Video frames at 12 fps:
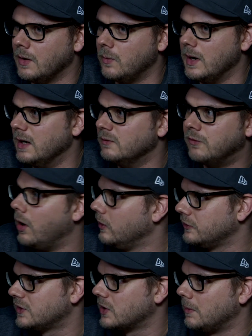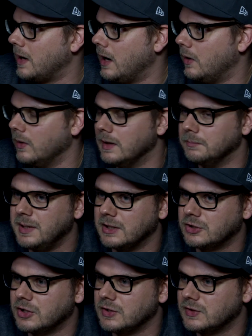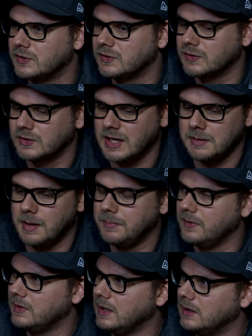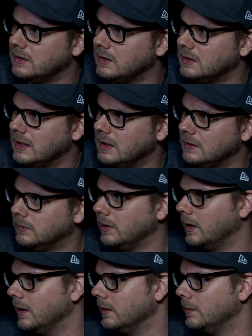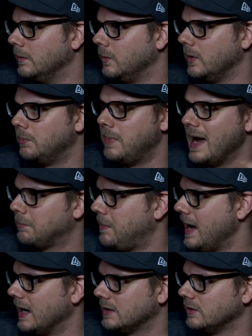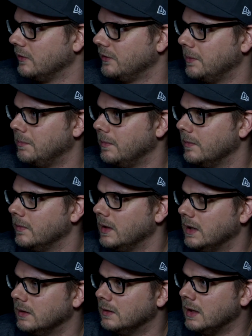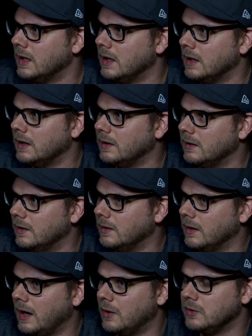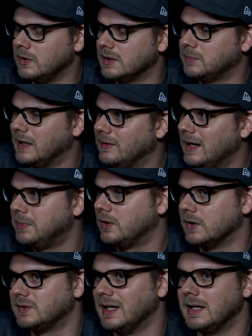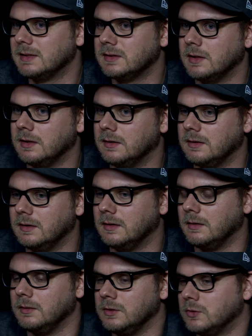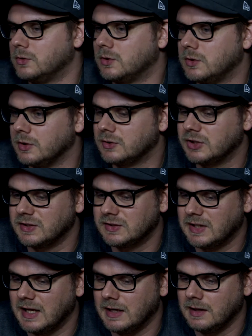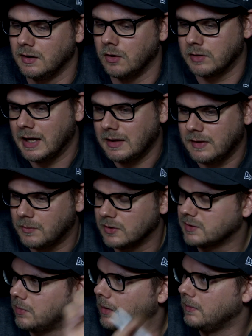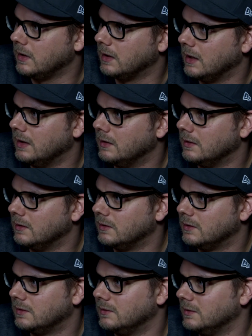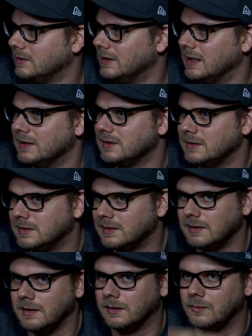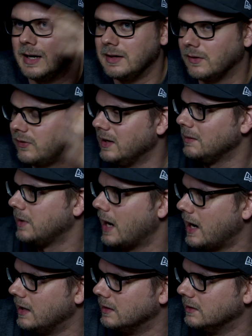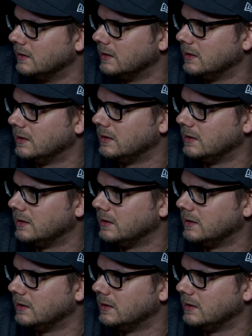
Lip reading: were involved somehow, and pictures came up in the internet and with backpacks of the and. How do you explain that? Because you could just say, okay, there was a bombing and there isn't a greater thing behind it.